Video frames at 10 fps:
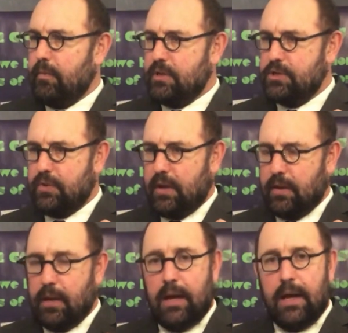the mystery.
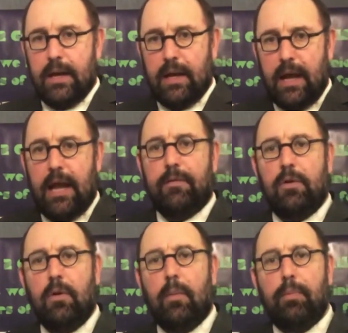And if
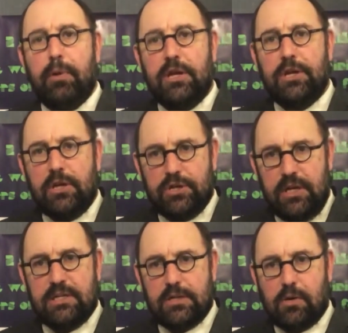you're not preaching
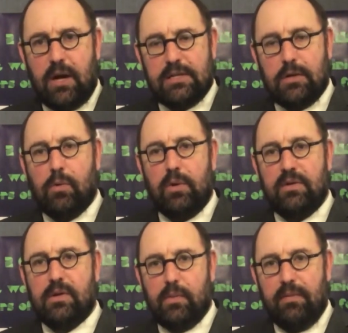Jesus Christ according
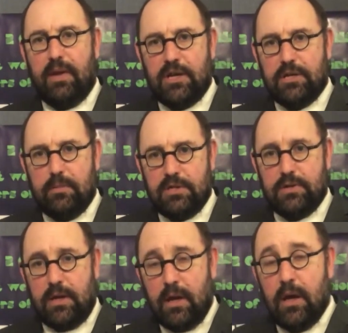to the revelation of the
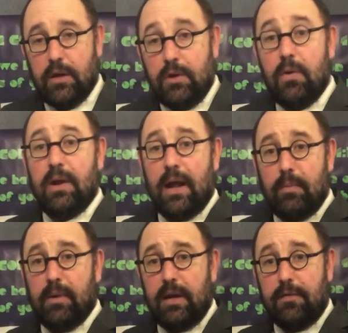mystery, you're in
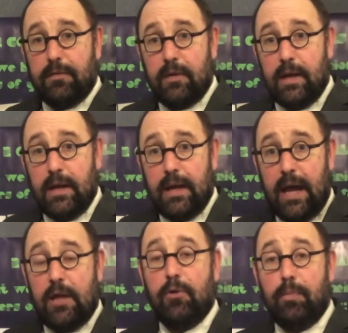unbelief.
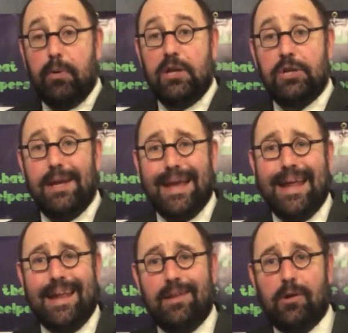And you're preaching
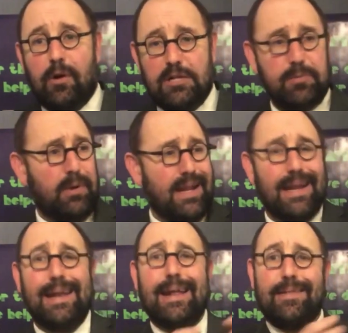another gospel and
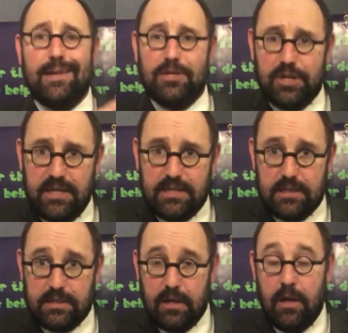another
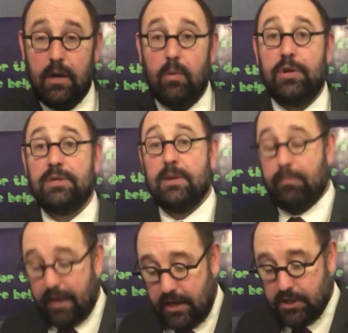Jesus, which is a
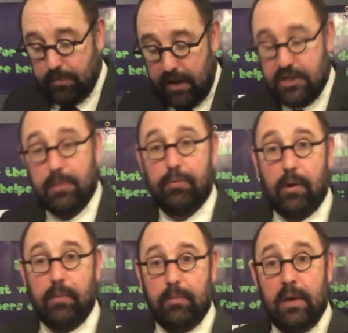major, major
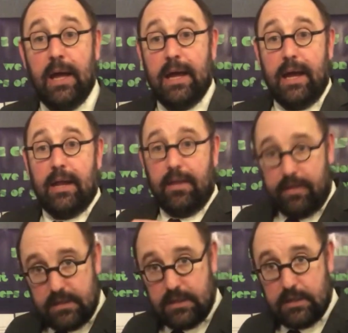problem in
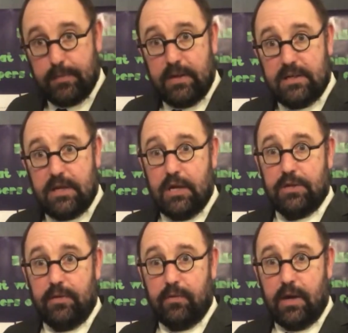this
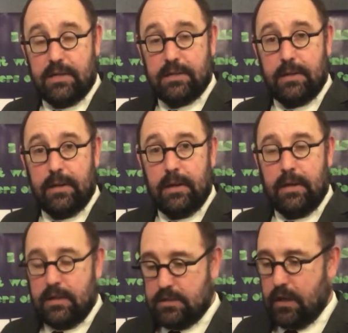dispensation of grace.
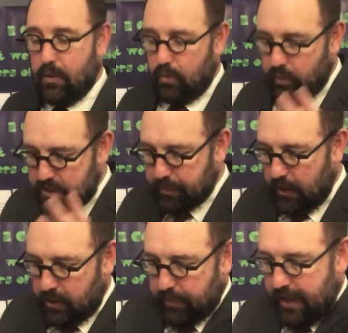So we
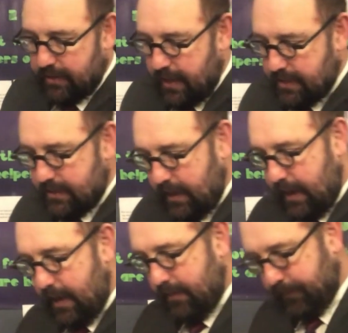spoke about that,
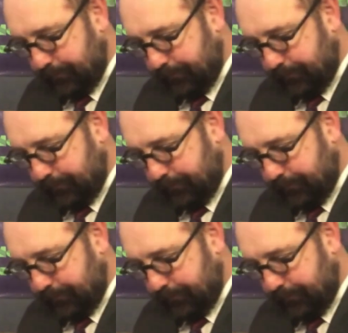and